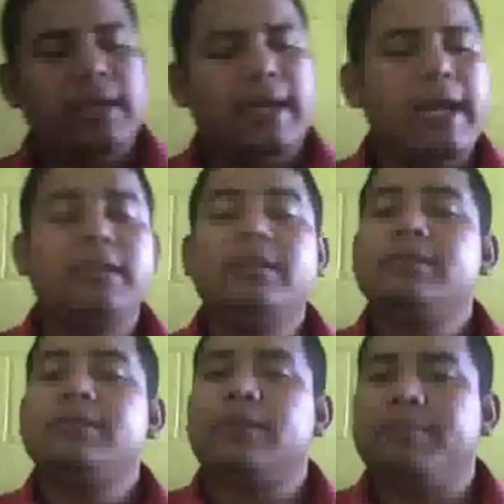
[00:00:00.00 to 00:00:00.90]
And
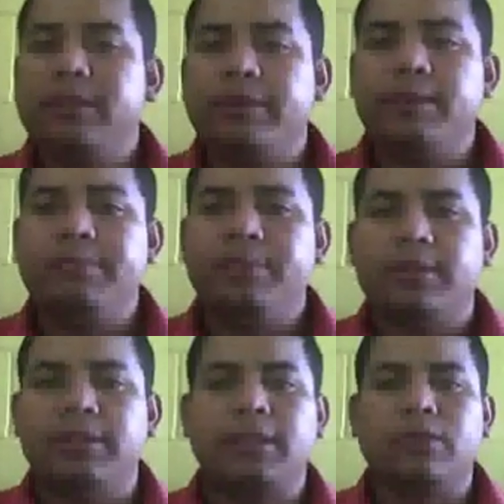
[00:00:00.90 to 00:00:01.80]
something really
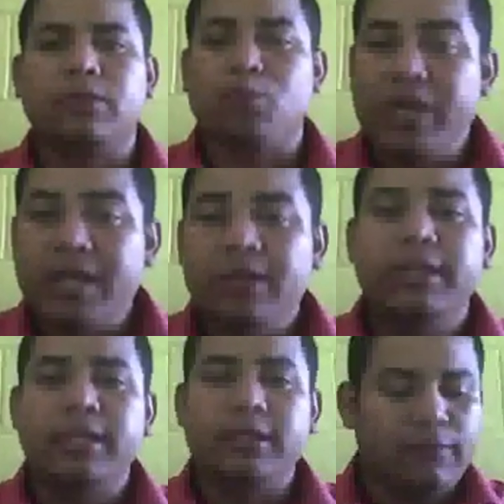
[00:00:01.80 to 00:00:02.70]
important that we don't
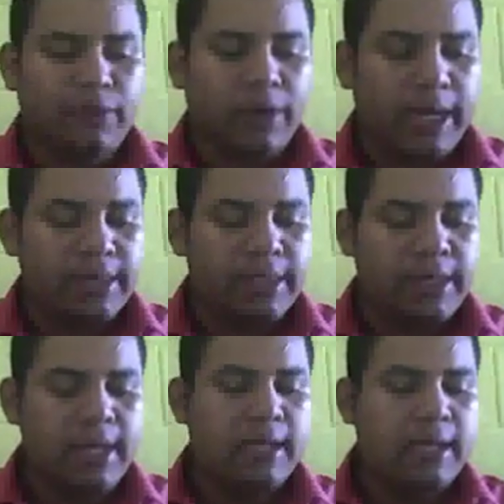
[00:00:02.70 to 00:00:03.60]
need to forget
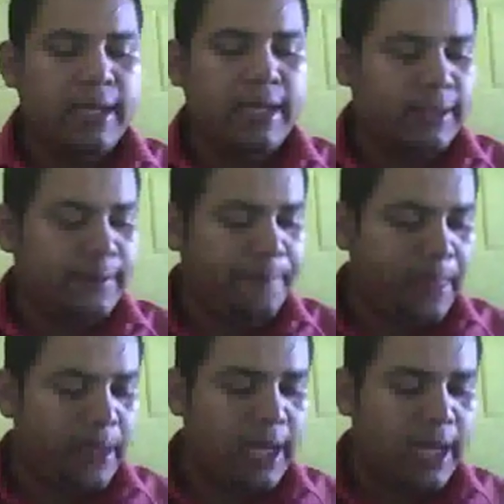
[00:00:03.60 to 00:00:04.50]
is
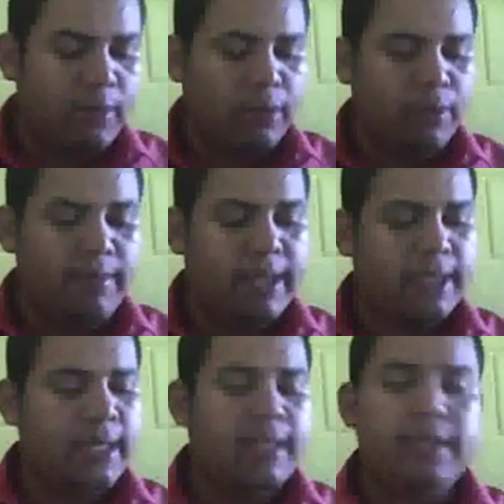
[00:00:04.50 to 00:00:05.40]
when we make
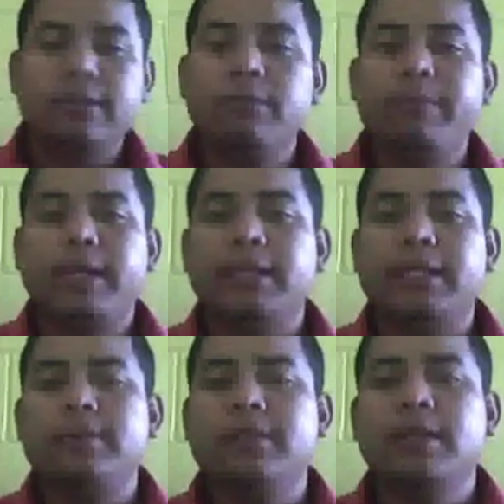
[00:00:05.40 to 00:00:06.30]
the
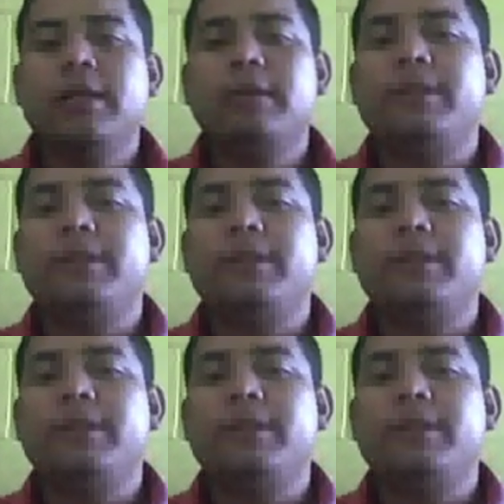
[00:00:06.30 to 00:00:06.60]
superlatives, we